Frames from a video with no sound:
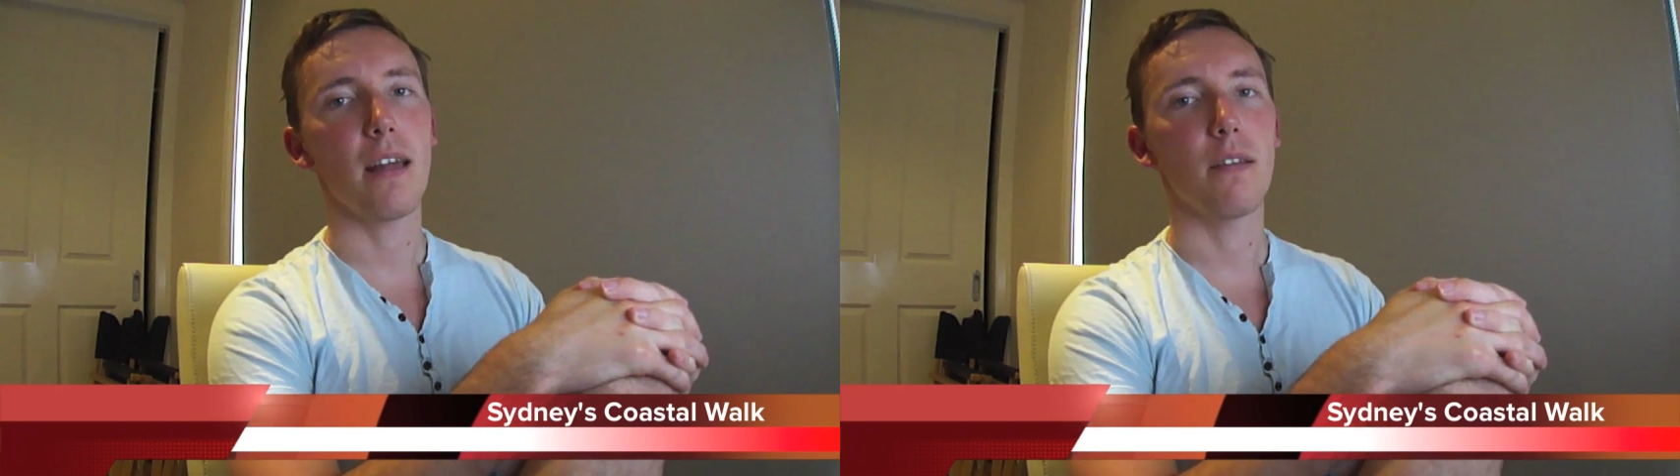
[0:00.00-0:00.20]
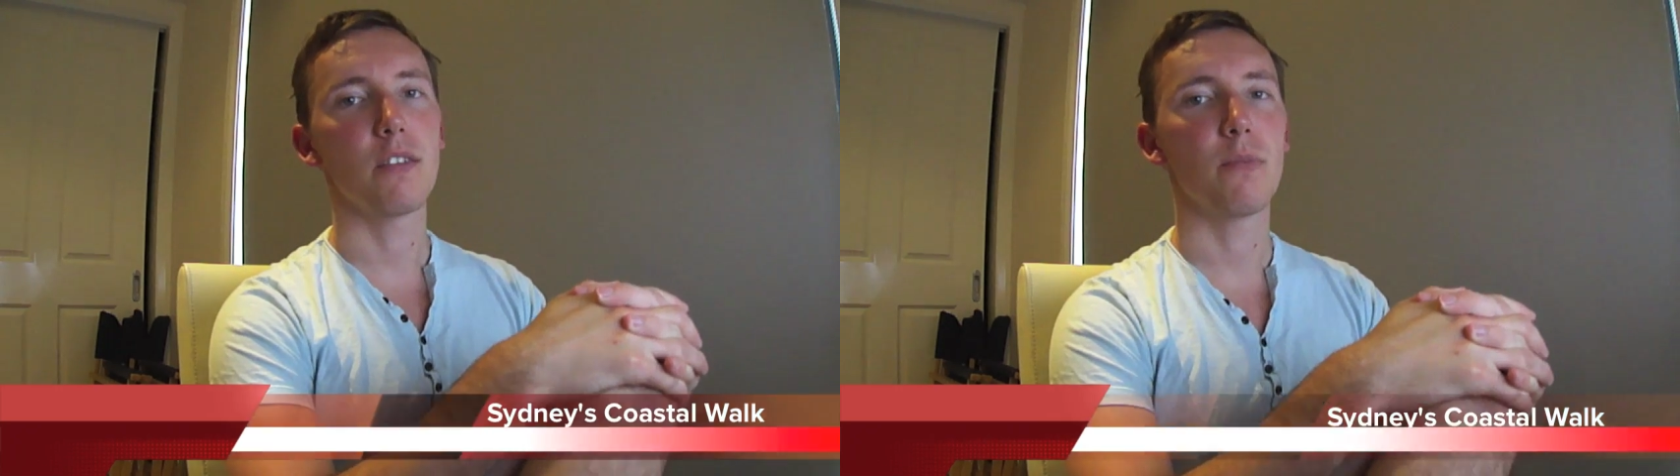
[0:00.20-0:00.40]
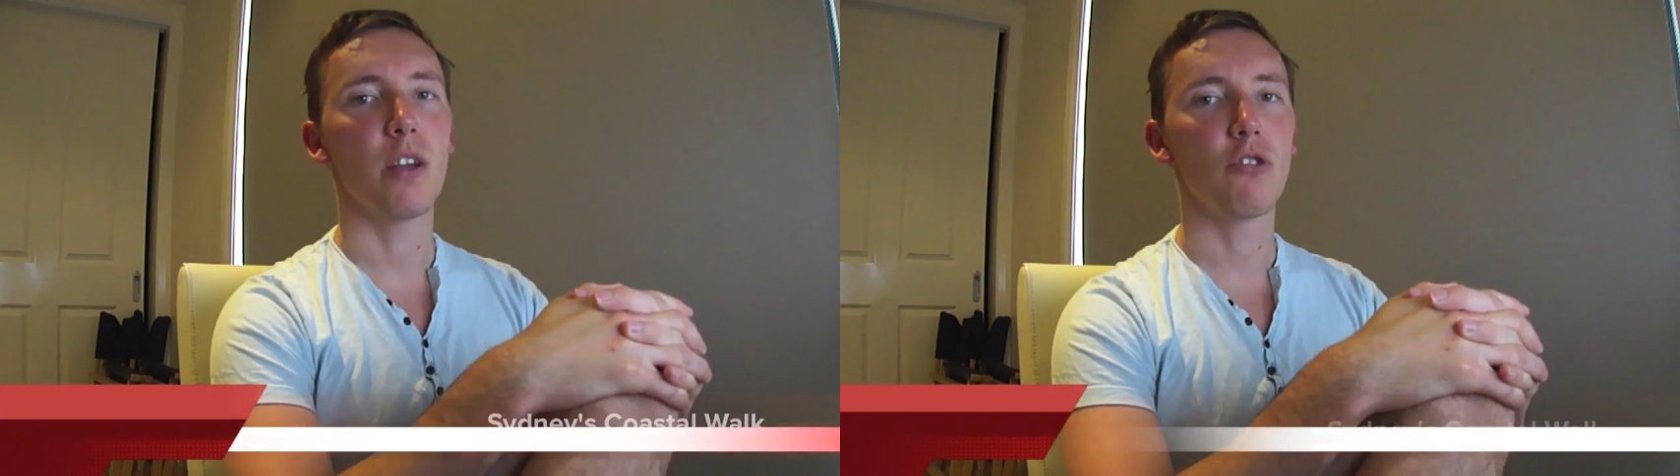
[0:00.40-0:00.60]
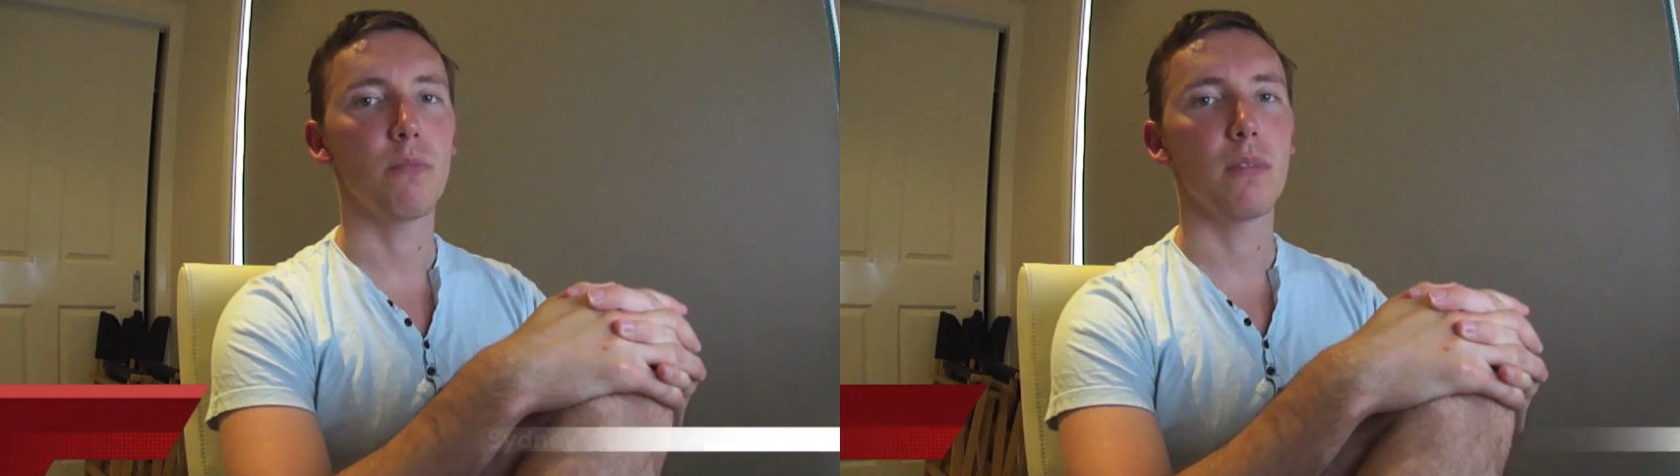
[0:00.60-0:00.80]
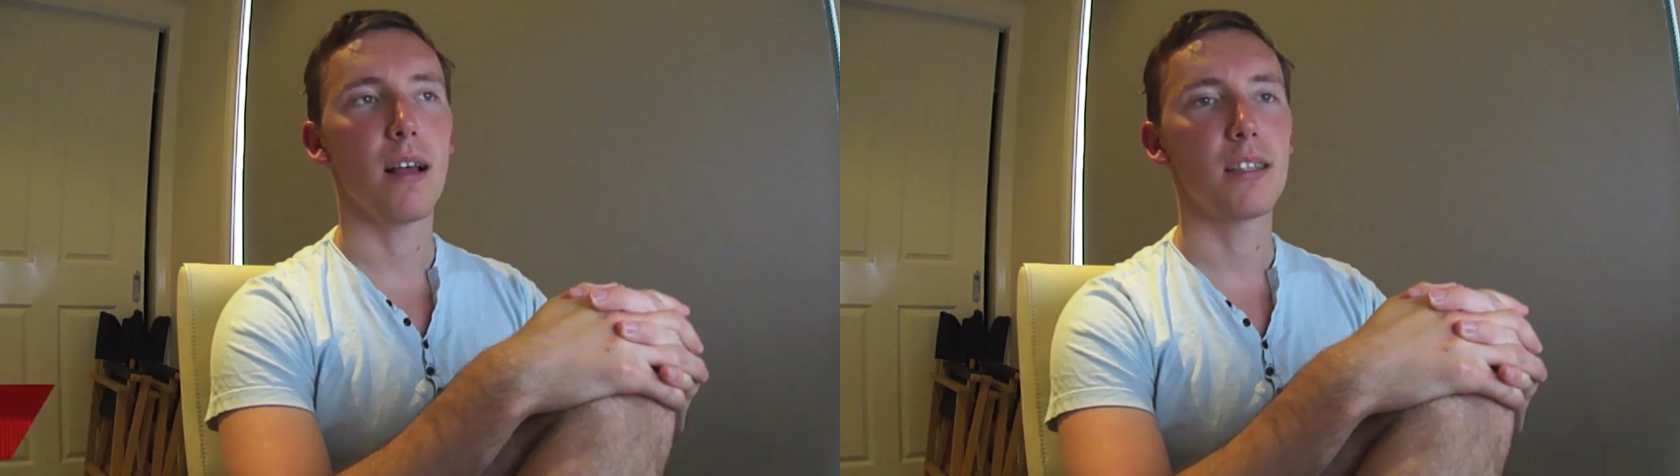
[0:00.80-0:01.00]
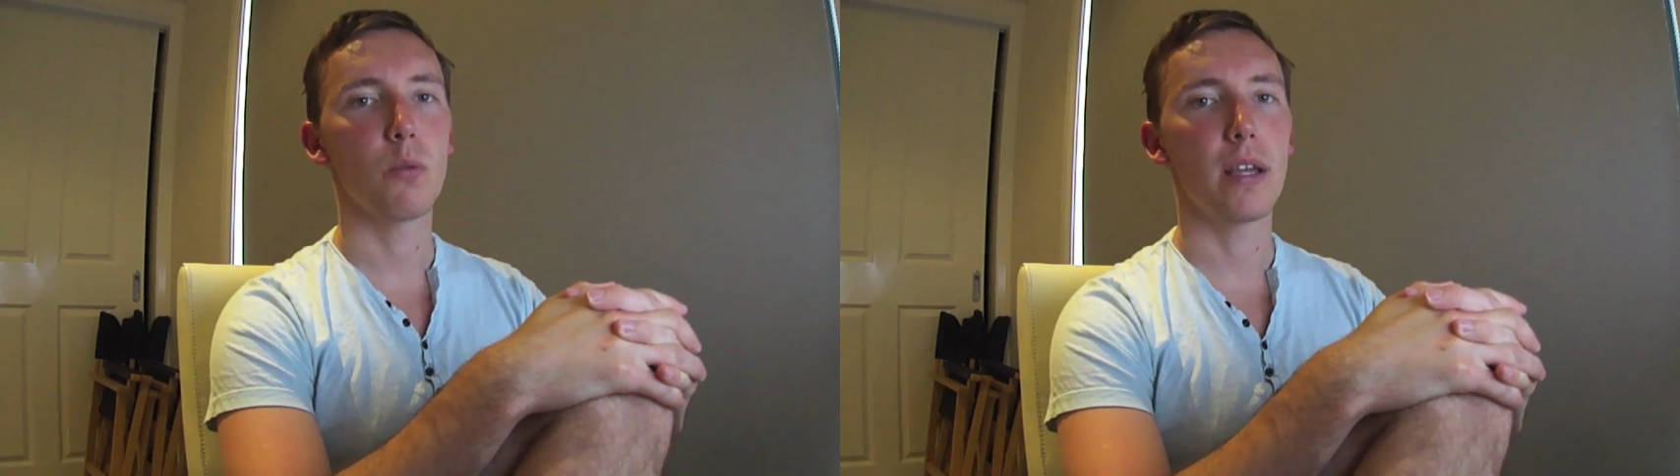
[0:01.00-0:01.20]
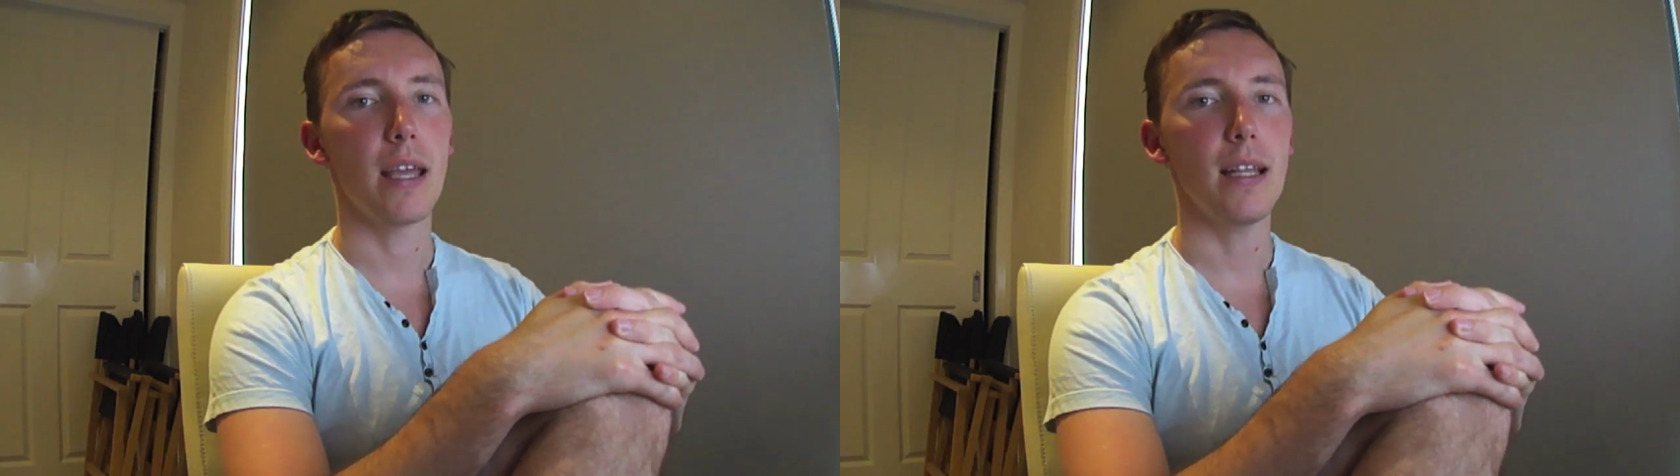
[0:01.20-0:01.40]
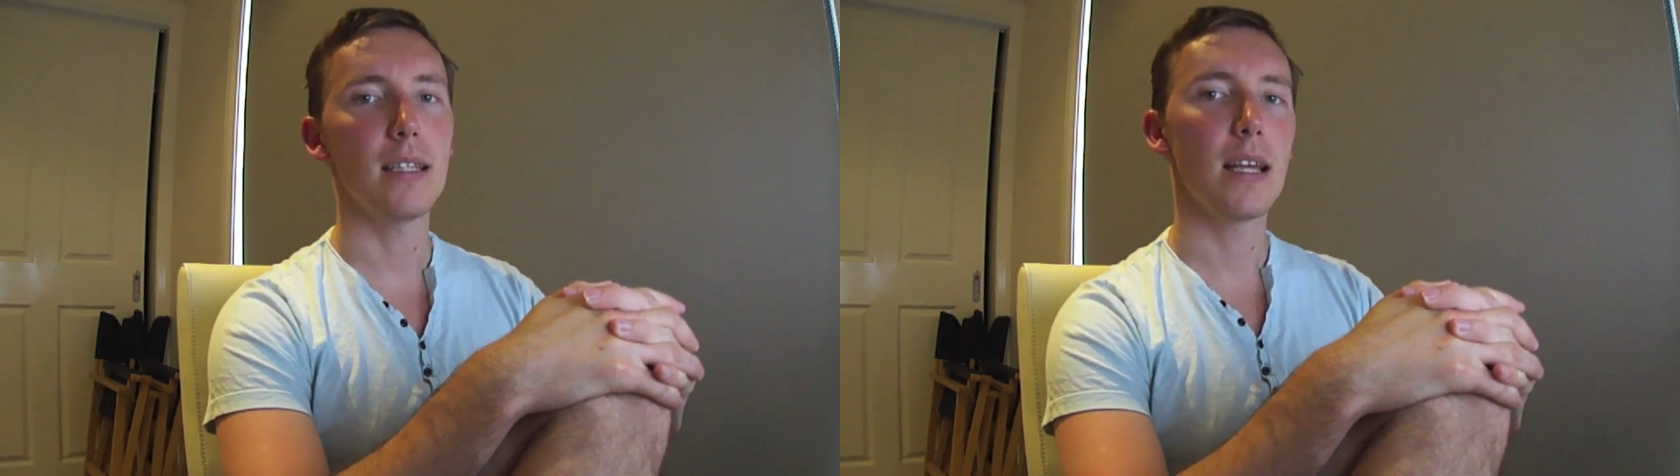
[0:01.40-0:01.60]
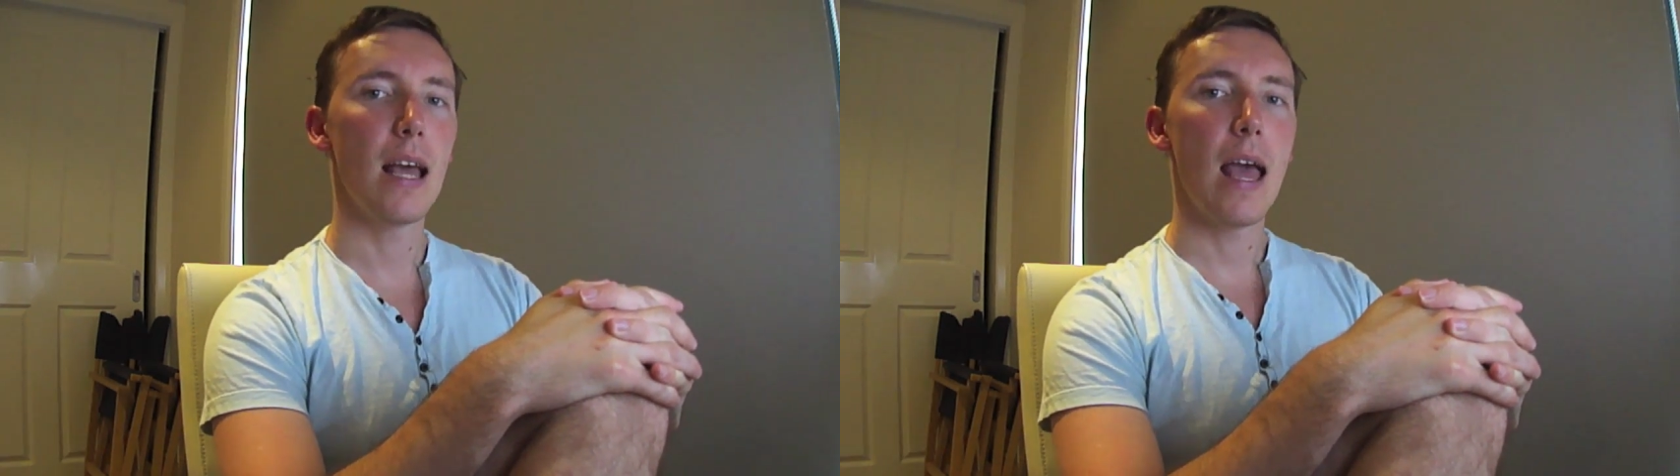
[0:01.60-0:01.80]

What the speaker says: That was from our trip last weekend.